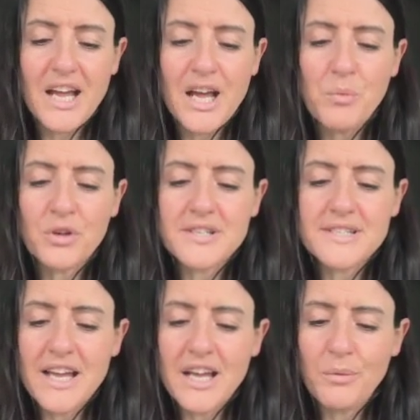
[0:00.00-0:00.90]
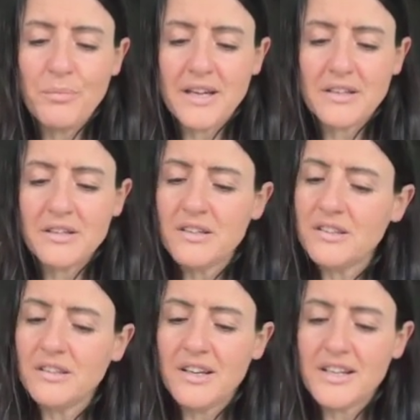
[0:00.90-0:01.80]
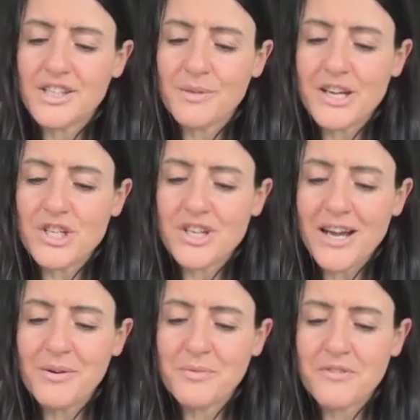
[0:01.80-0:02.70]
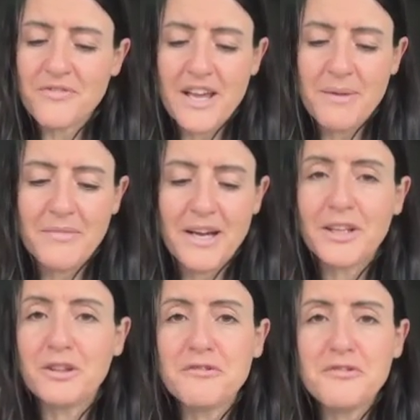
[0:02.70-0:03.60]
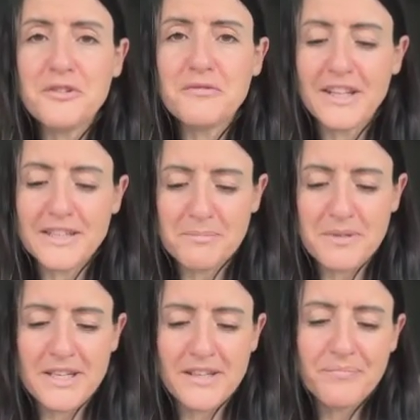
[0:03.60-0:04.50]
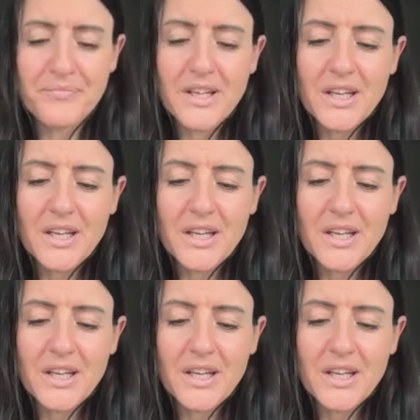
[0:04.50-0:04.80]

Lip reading: I wanted to help that girl, and so I shouted with them, "I love you, Vladimir."